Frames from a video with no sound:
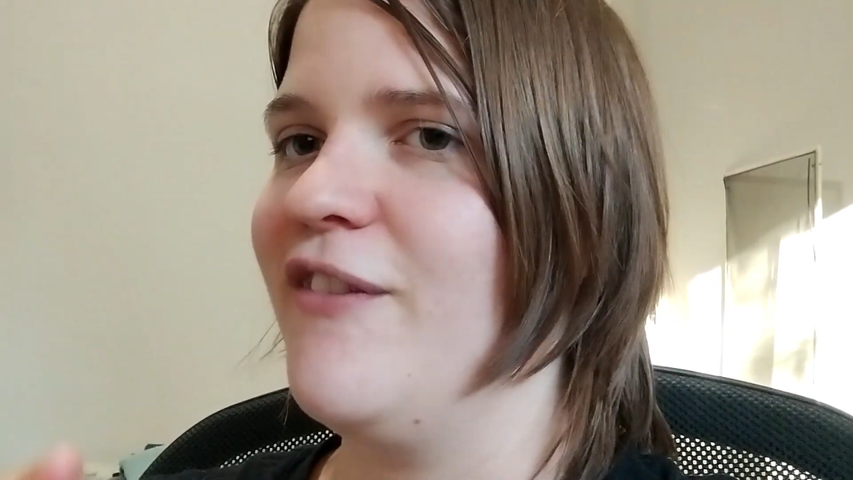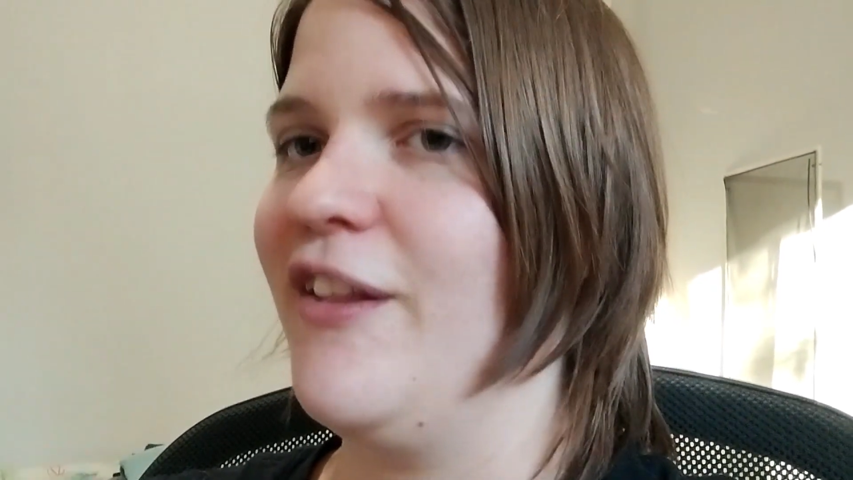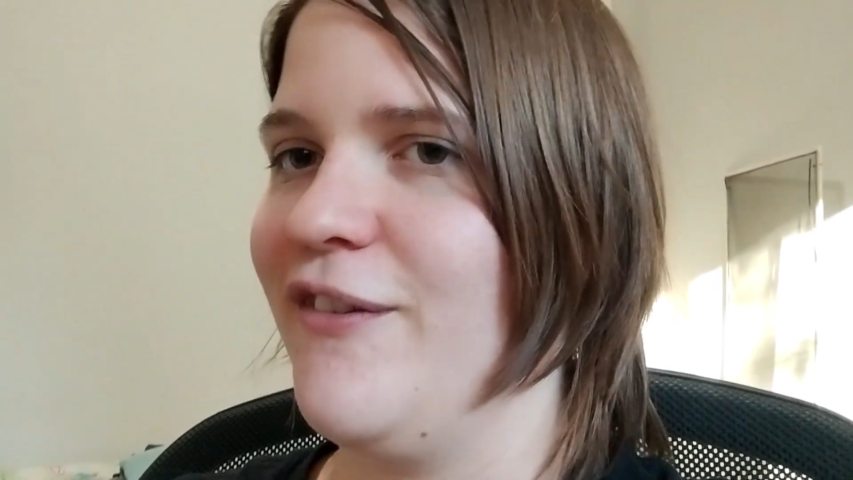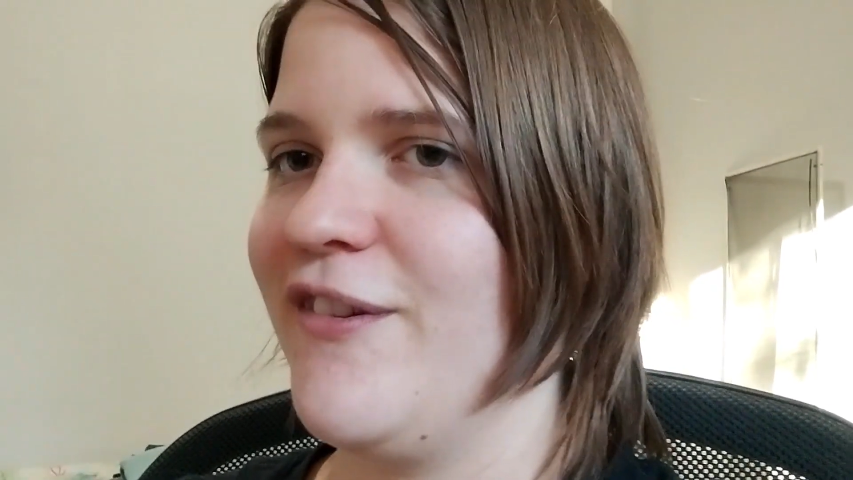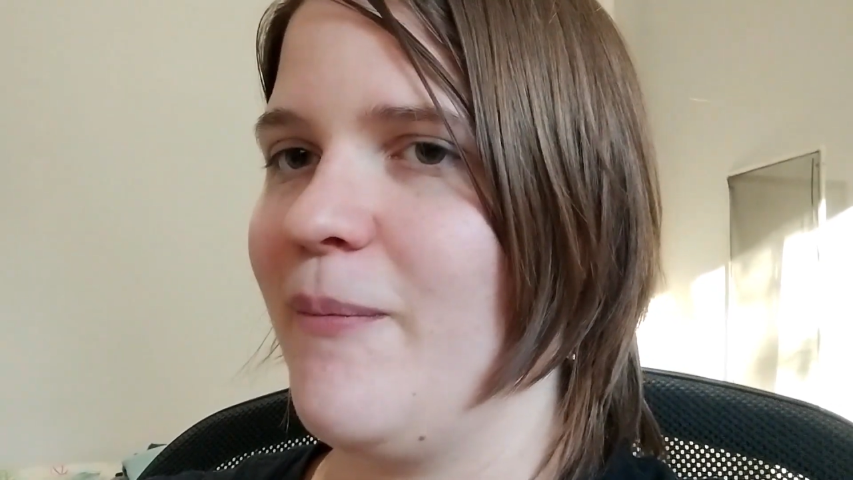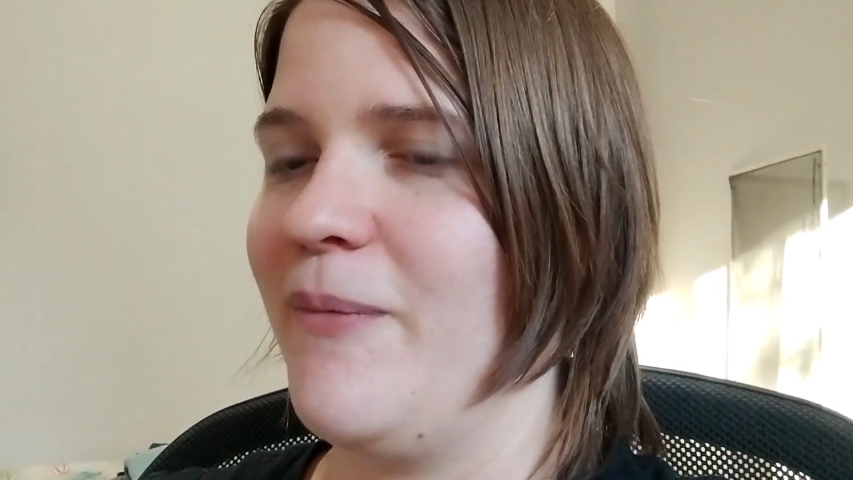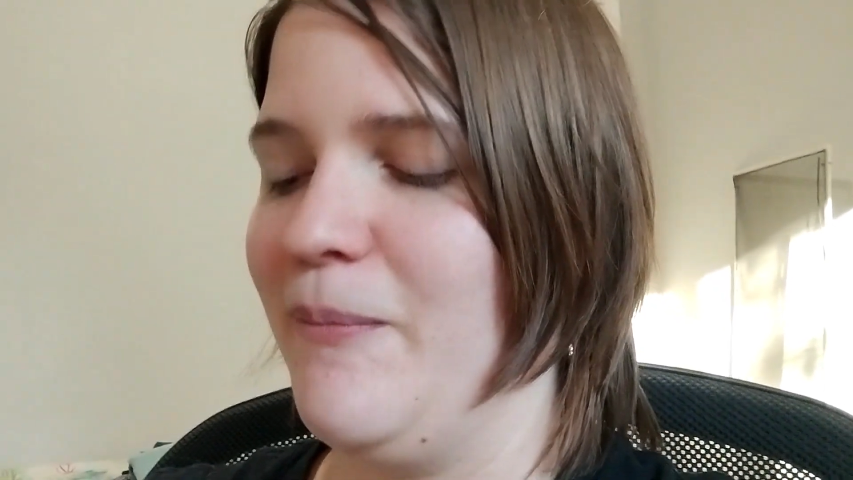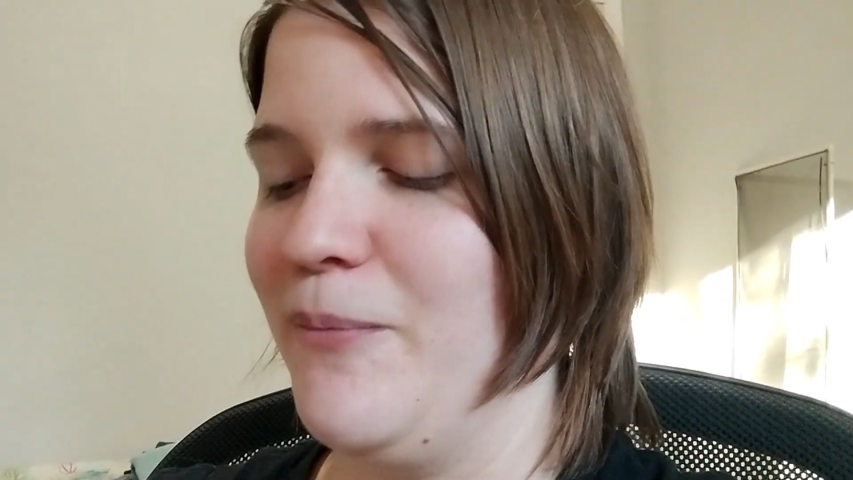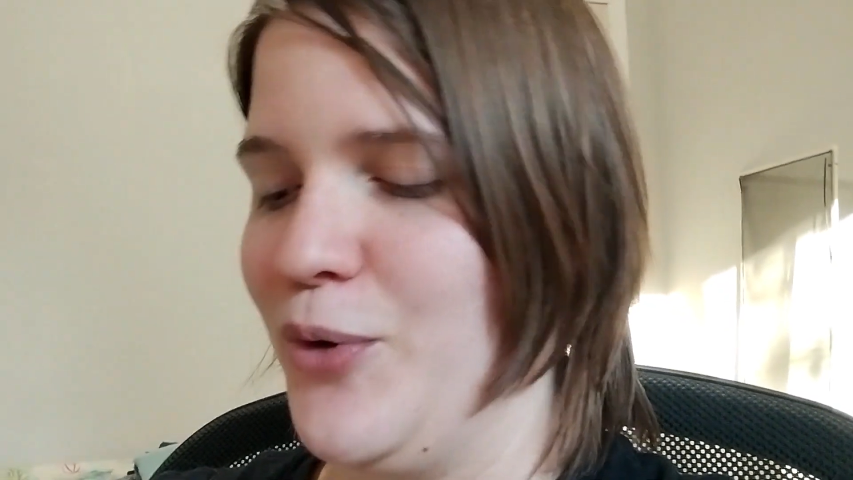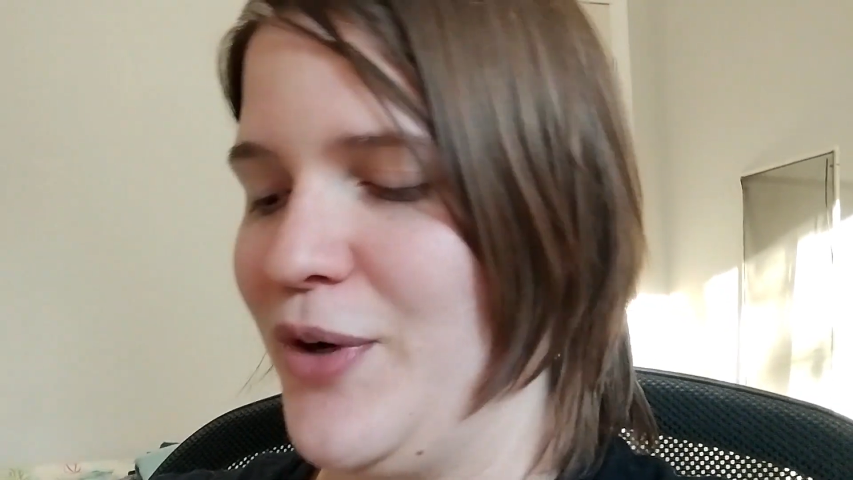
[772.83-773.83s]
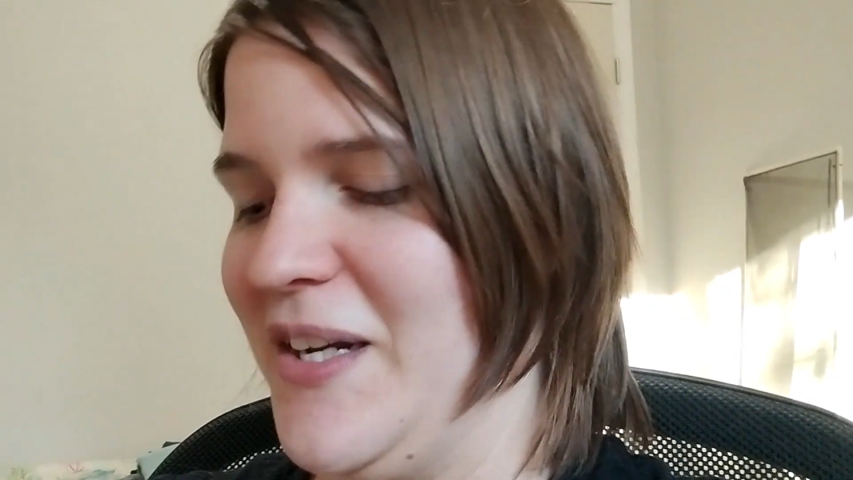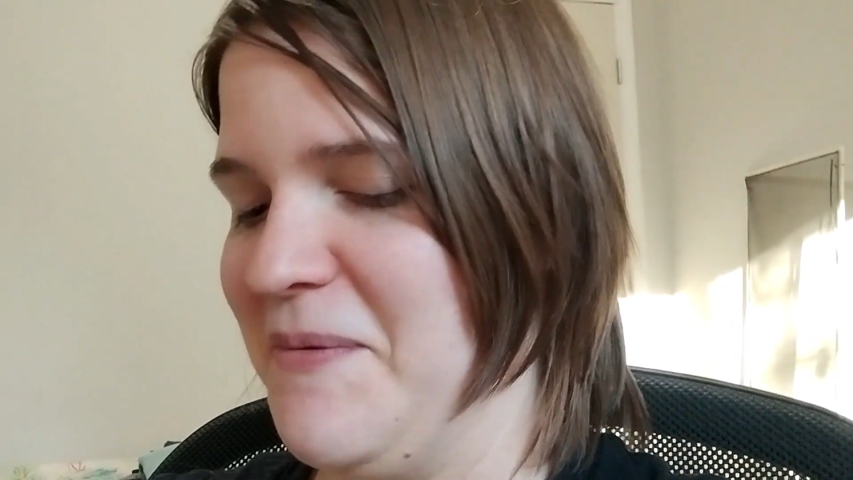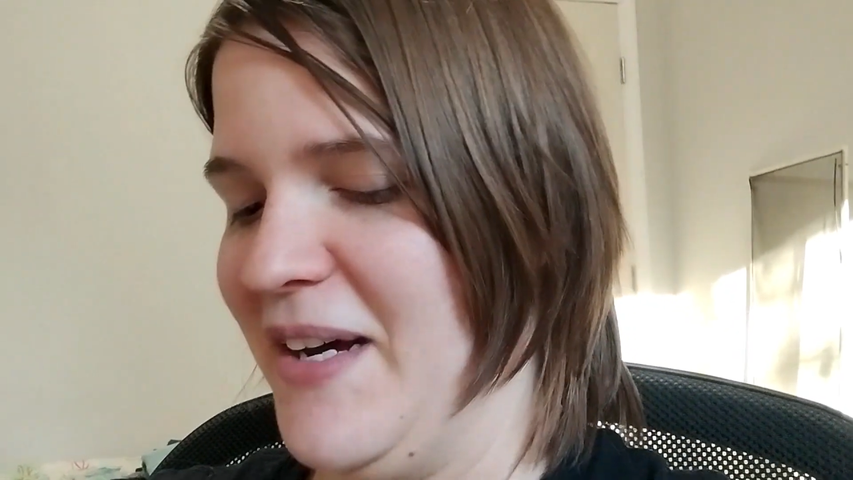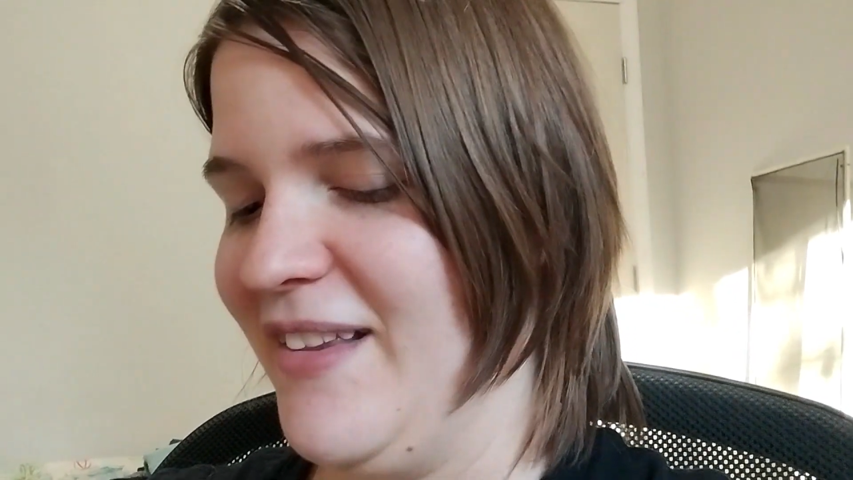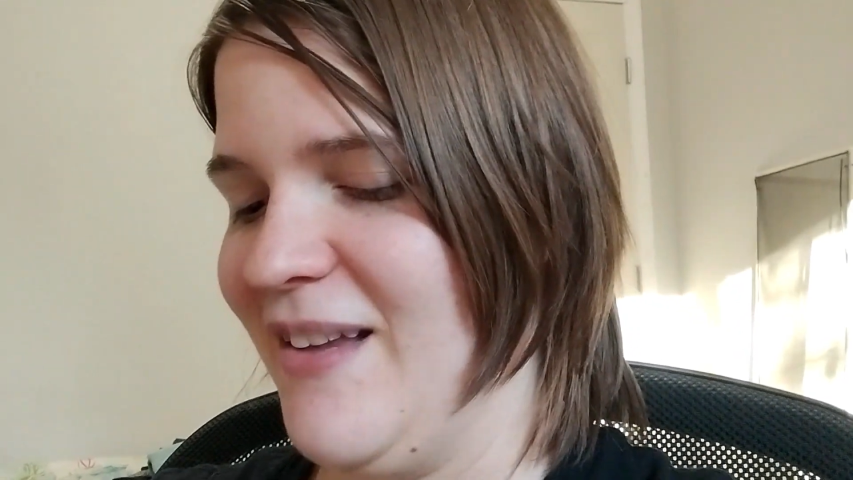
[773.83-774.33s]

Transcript: that there's something broken about